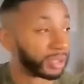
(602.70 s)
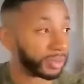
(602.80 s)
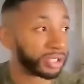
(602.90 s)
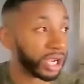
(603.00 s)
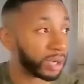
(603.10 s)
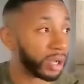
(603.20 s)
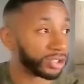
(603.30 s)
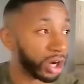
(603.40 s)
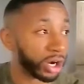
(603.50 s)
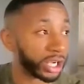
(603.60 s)
I'm not talking about
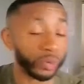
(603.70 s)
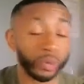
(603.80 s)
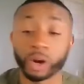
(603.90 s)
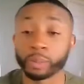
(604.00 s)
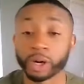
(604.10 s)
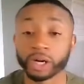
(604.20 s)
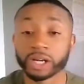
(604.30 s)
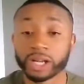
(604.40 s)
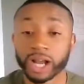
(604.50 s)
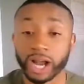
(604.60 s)
Target,
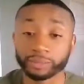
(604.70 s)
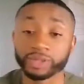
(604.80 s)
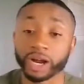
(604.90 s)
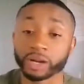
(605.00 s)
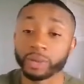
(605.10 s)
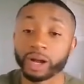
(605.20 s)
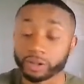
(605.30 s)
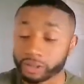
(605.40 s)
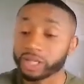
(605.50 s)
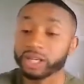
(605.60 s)
Walmart. I'm talking
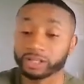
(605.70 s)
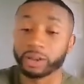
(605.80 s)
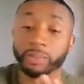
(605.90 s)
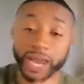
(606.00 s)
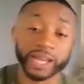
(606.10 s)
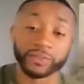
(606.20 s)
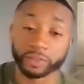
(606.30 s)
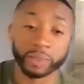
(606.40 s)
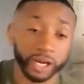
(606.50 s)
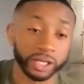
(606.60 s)
about the Bank of
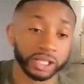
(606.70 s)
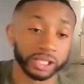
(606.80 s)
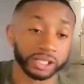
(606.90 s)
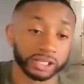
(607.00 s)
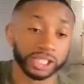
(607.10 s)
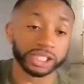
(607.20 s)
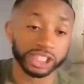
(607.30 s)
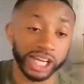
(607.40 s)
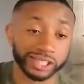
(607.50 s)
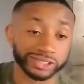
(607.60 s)
America, the
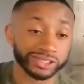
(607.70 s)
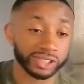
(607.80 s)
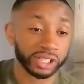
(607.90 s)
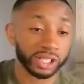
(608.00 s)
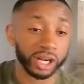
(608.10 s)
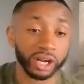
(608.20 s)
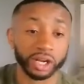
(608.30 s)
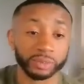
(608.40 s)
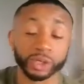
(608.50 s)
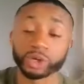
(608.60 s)
Chase,
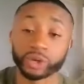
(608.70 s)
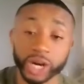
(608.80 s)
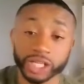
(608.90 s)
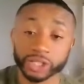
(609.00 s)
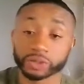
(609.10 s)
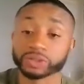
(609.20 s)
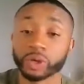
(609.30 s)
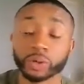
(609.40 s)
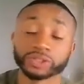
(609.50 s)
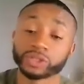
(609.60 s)
your credit union.
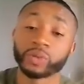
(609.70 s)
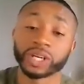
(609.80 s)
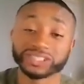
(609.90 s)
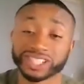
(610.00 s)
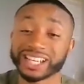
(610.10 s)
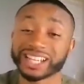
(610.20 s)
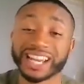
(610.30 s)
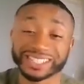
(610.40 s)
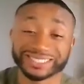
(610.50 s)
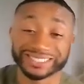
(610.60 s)
Those are the ones that they
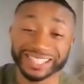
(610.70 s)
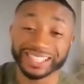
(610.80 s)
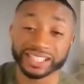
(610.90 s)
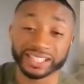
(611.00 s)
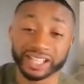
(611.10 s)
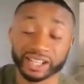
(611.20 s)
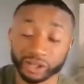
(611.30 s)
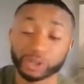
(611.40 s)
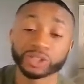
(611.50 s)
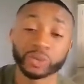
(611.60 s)
like to see.
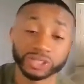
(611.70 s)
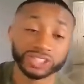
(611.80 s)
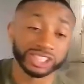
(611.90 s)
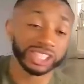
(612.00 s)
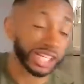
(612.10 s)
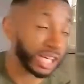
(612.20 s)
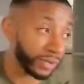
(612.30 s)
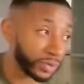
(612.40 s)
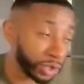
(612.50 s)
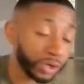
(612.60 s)
Those are the ones that you need to
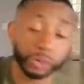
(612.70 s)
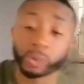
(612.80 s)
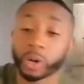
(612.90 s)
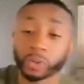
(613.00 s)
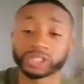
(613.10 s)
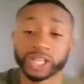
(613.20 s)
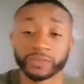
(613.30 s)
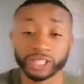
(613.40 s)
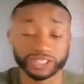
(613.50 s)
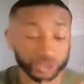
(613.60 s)
have in your credit report. I want you to have at
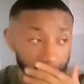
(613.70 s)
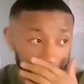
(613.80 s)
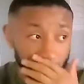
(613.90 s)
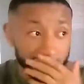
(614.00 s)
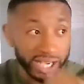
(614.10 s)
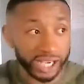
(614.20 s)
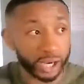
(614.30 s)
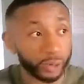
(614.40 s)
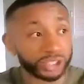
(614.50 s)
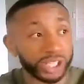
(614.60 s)
least 3, and I
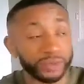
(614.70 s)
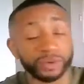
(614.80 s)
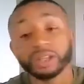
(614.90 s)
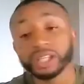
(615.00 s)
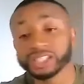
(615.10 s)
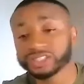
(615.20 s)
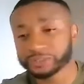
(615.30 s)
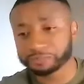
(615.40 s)
want you to have at least